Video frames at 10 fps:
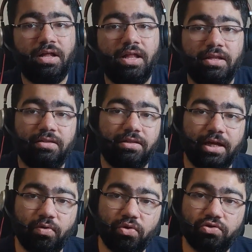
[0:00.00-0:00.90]
then
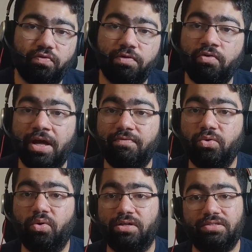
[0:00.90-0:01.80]
also we would have to
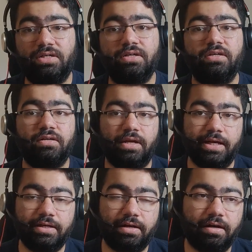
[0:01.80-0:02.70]
consider, like,
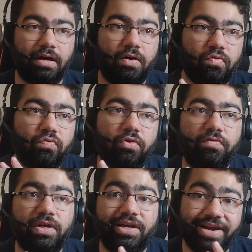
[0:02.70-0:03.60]
how would we
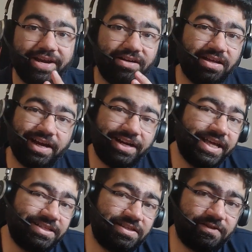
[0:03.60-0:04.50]
create the
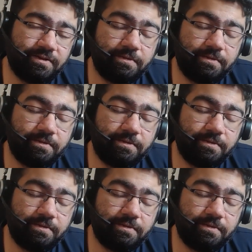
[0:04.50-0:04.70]
indexes.